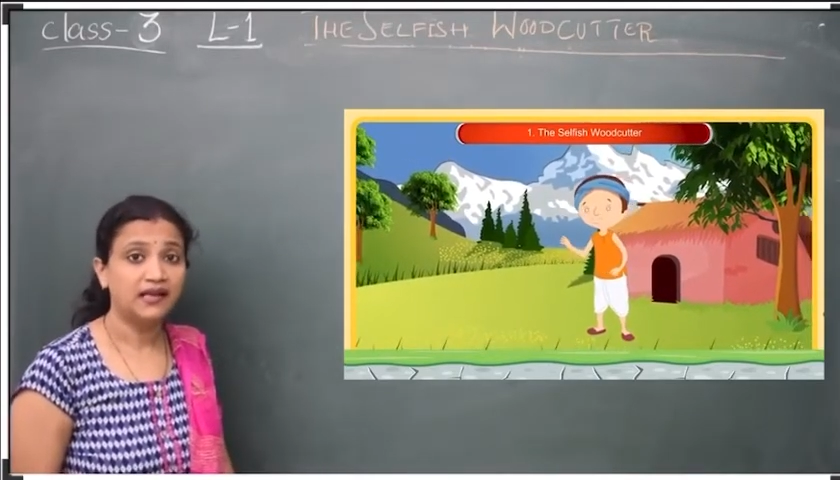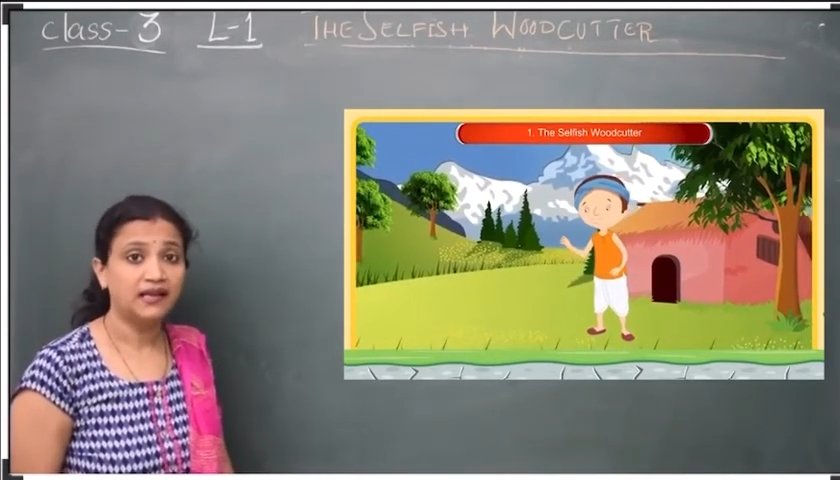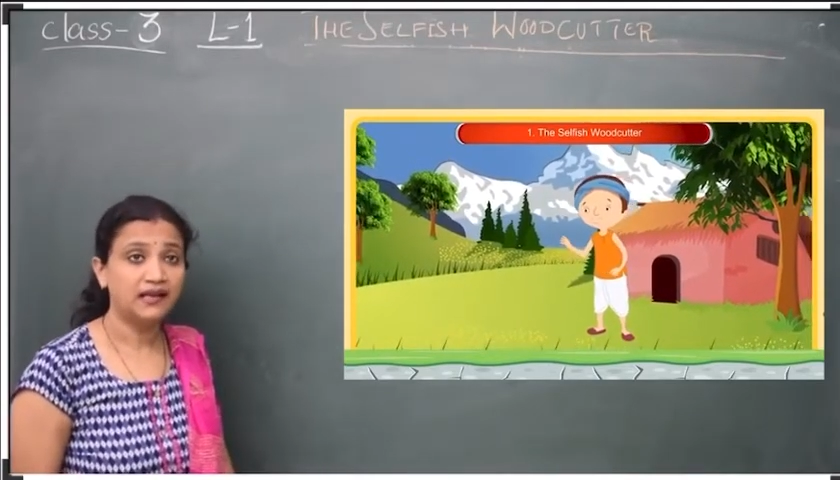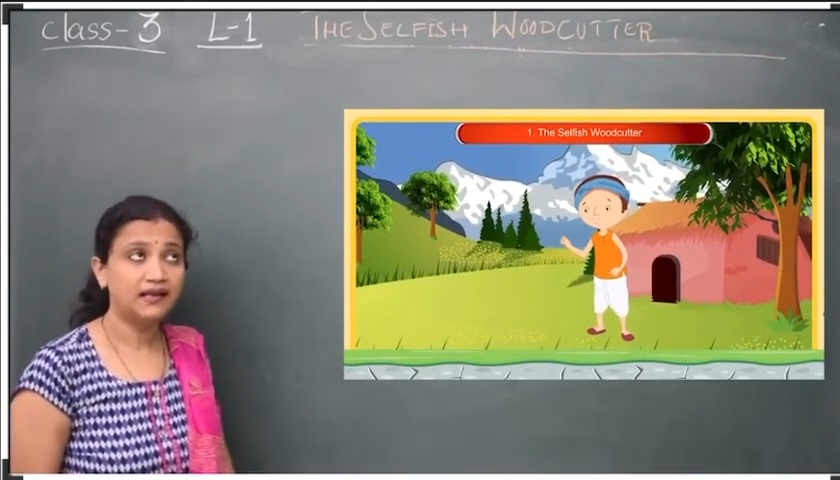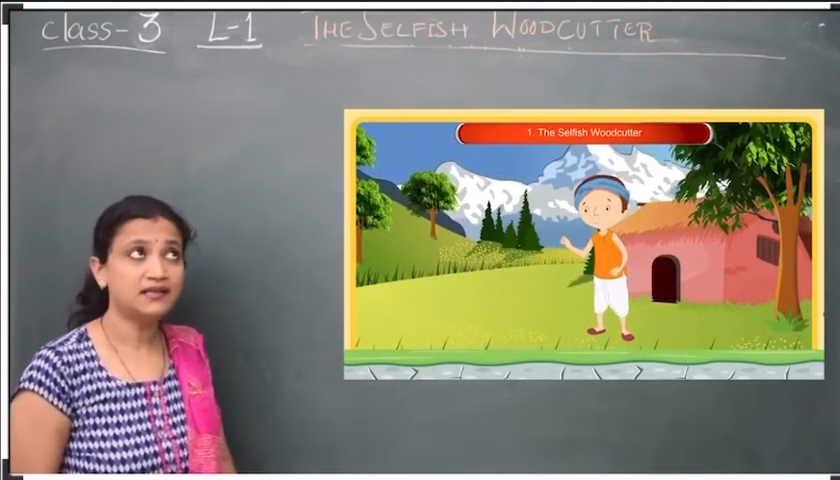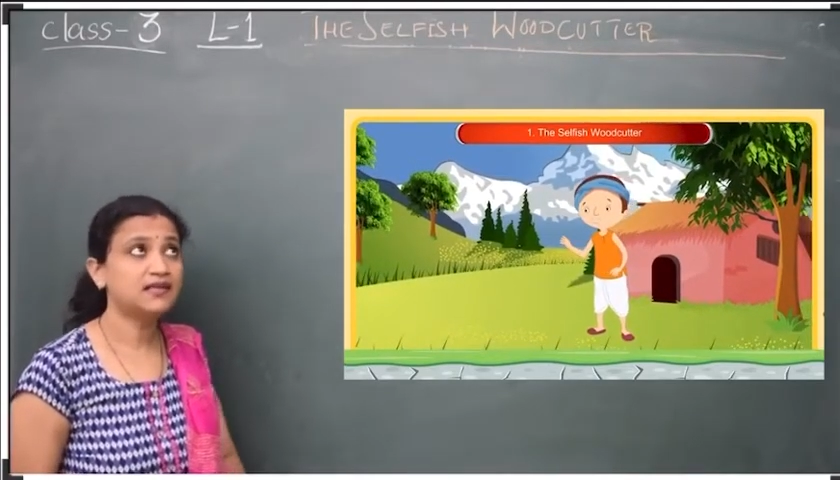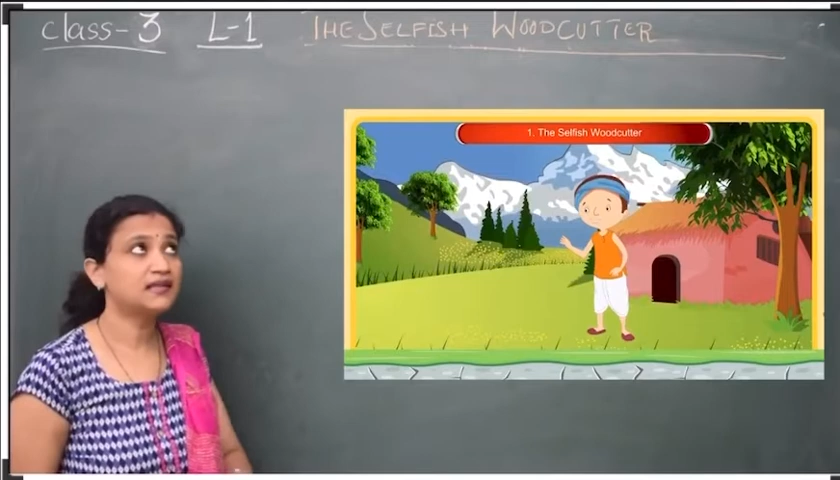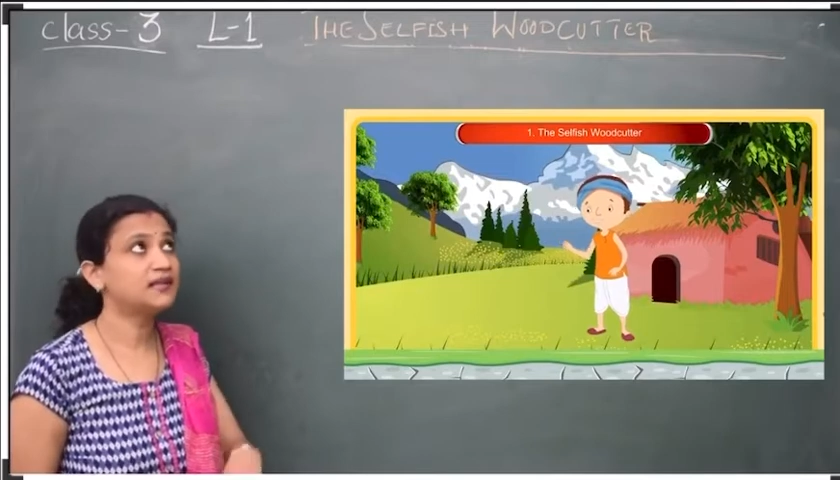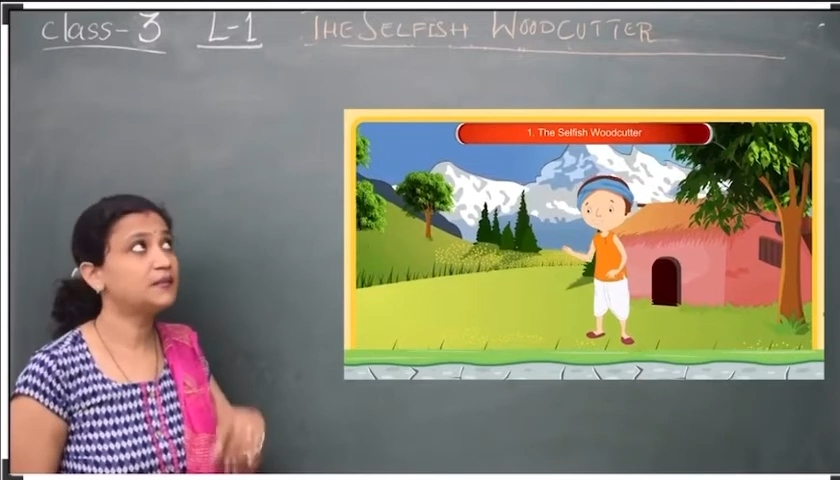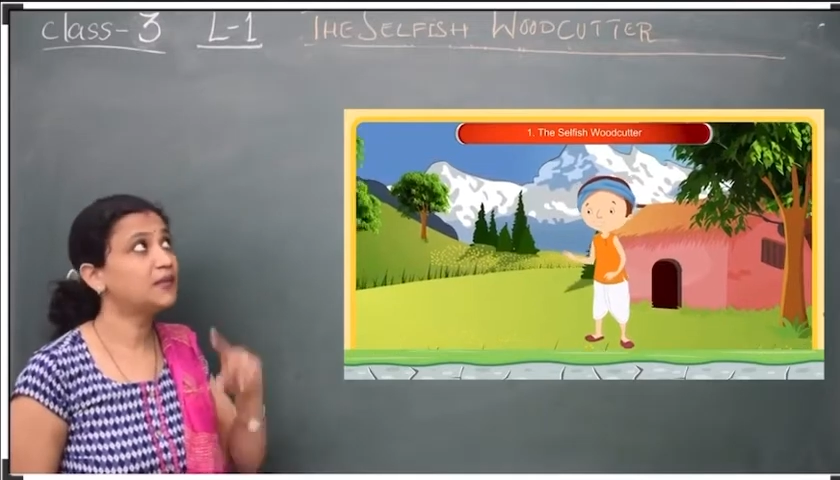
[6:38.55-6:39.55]
Hill is
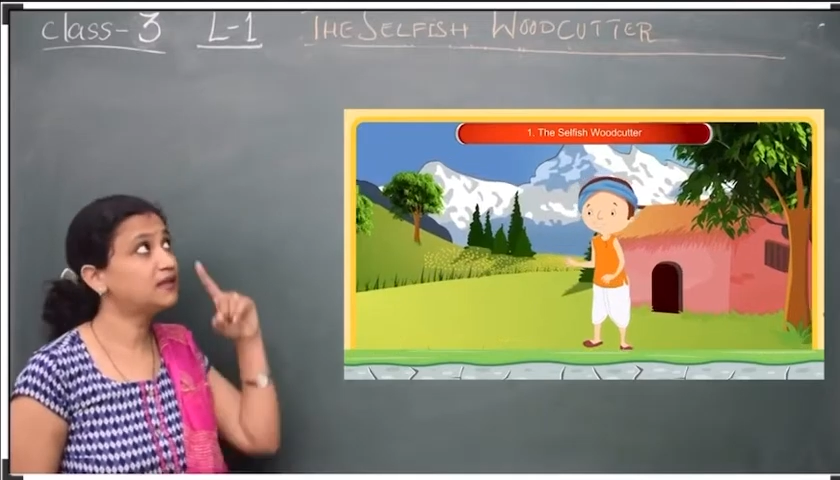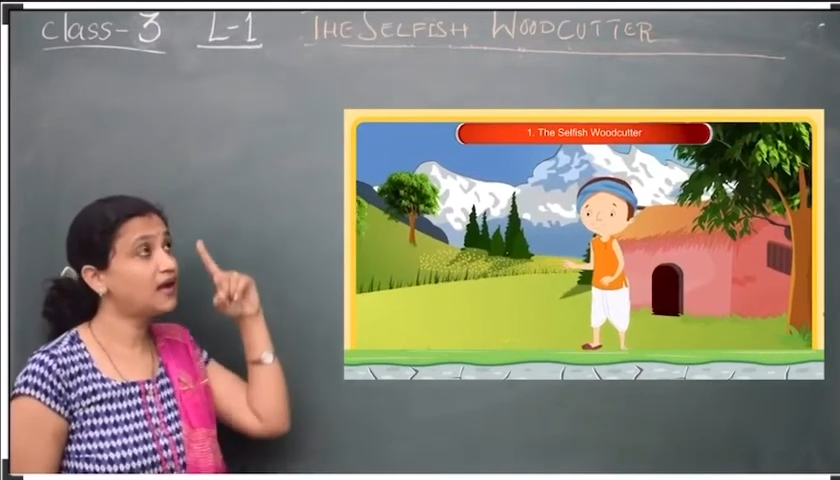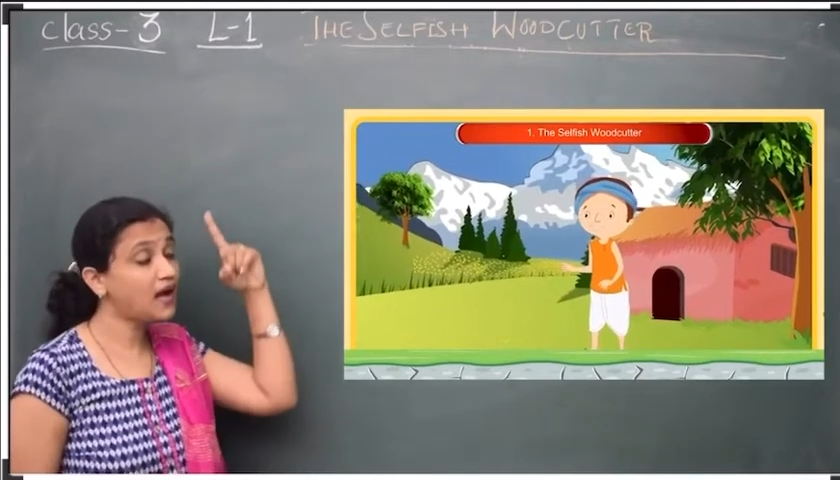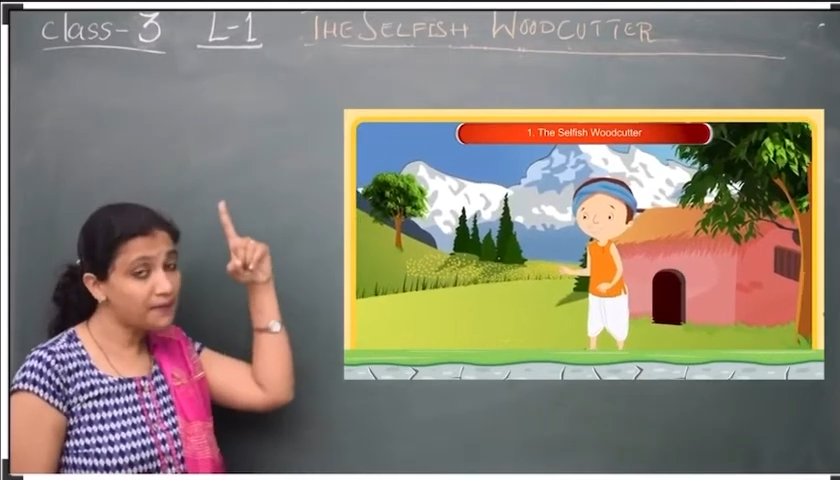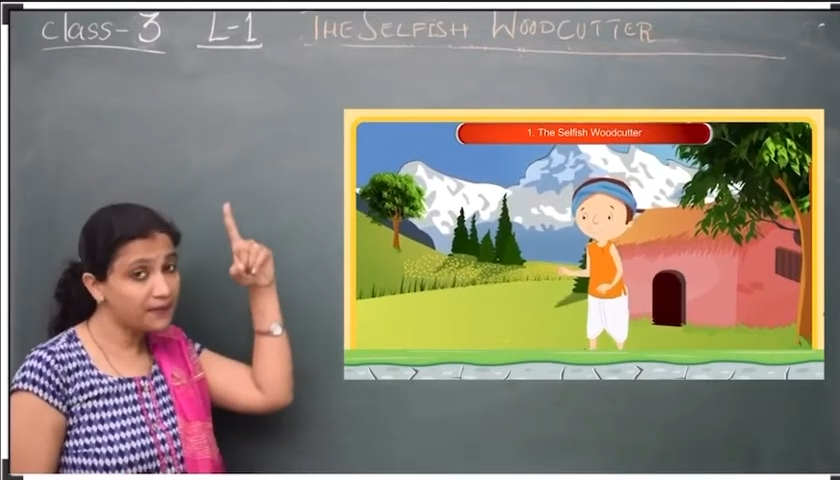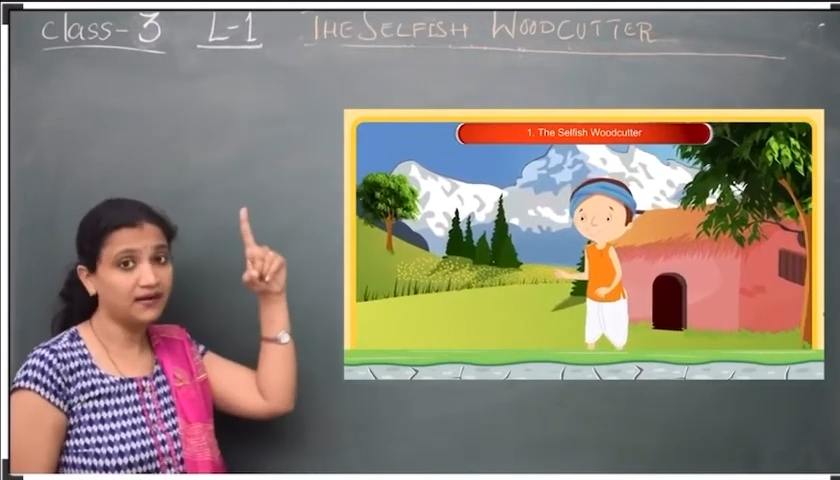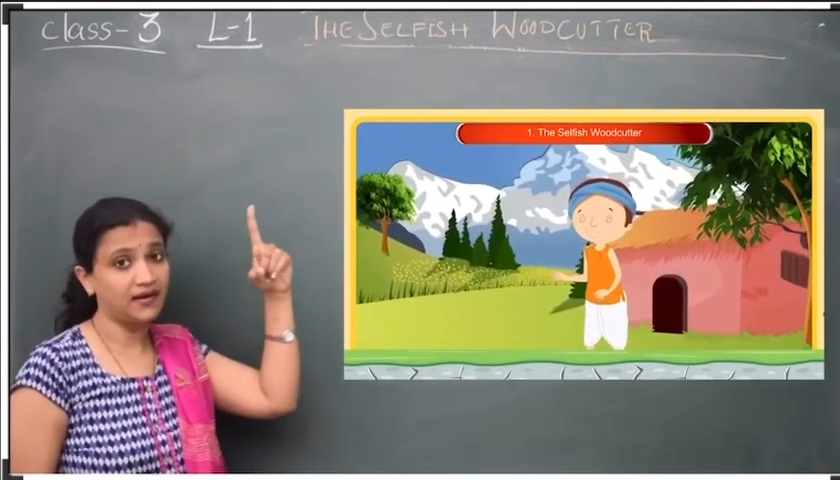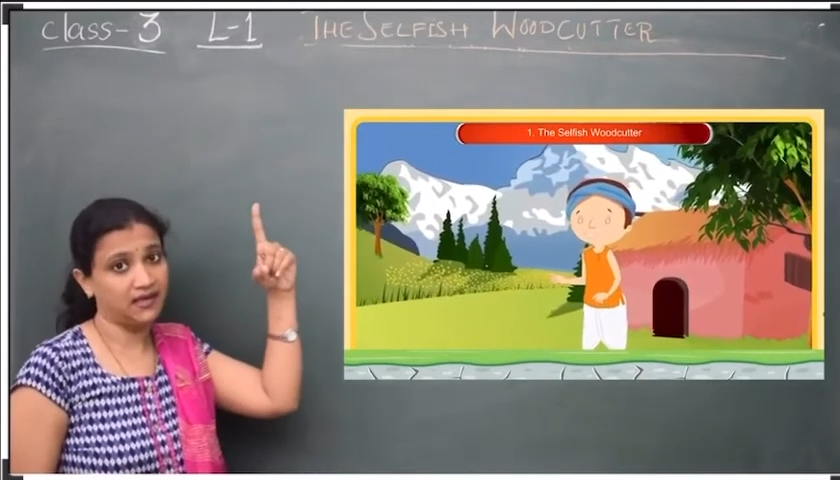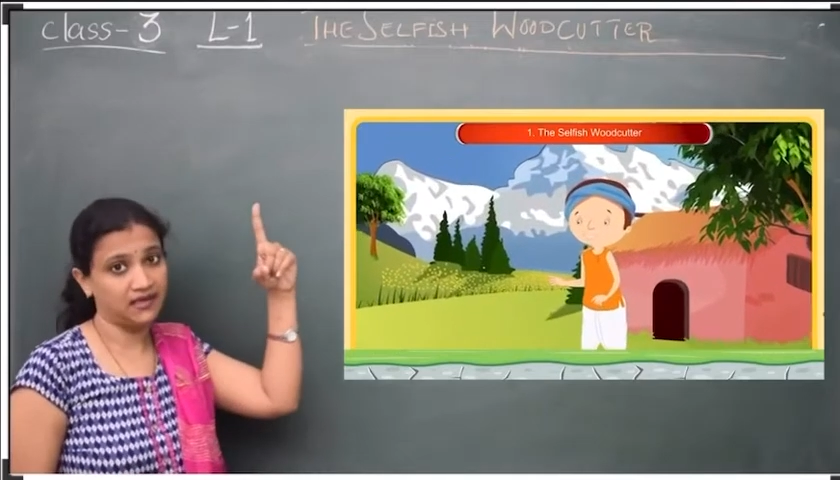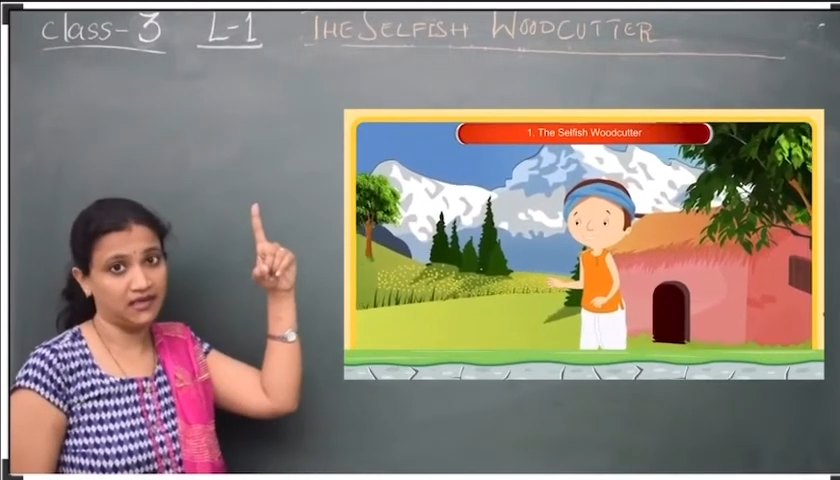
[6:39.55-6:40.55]
nothing but the upper area